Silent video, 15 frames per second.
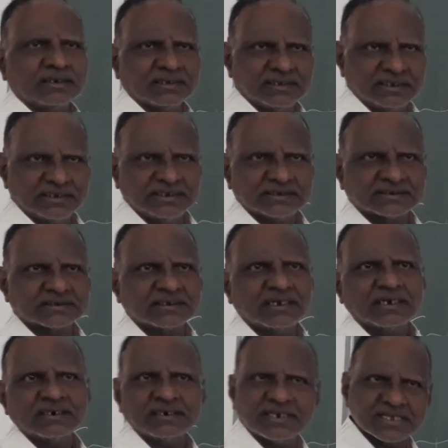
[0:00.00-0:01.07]
these
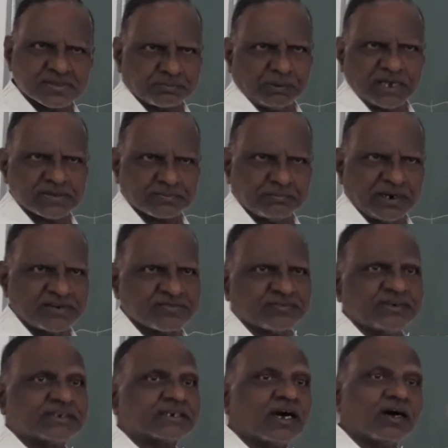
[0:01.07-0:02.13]
displacements
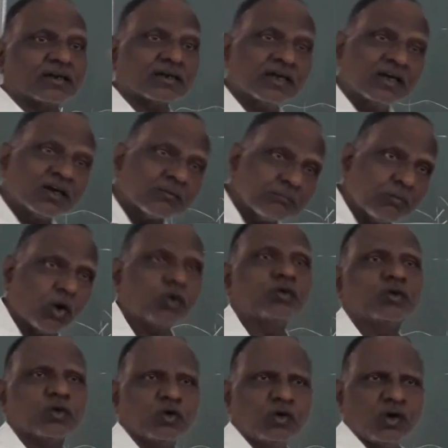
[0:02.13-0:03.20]
which are
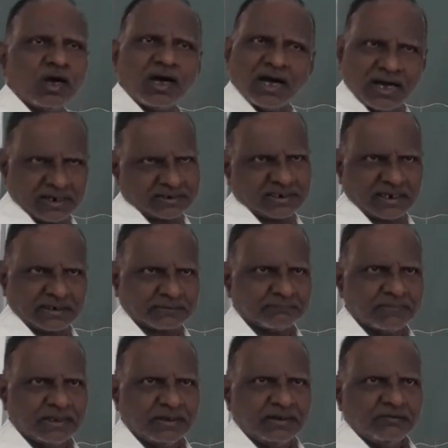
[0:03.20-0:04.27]
bound to occur.
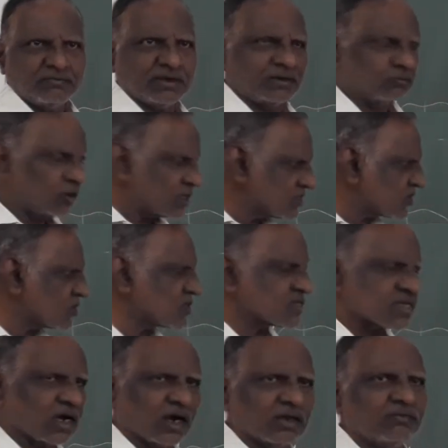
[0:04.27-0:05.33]
When once you
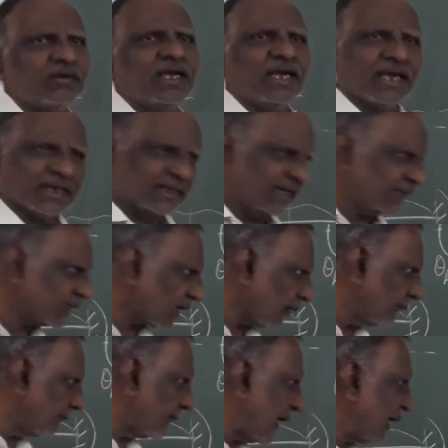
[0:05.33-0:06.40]
solve, again
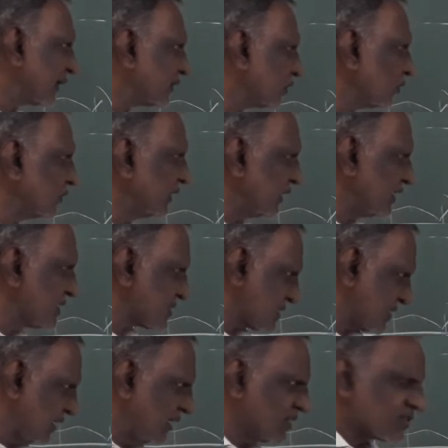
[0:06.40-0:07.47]
come back to this
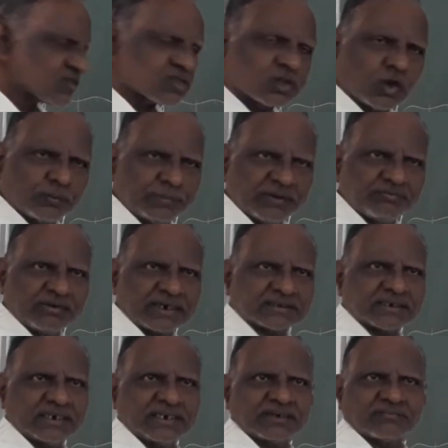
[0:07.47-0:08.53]
slope
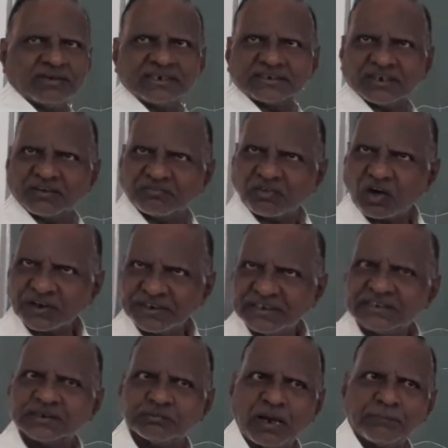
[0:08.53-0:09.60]
deflection equation for
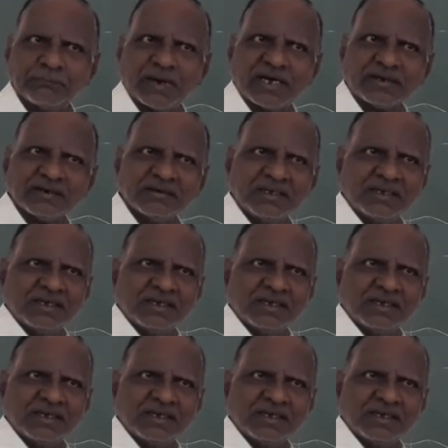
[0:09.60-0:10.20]
each member,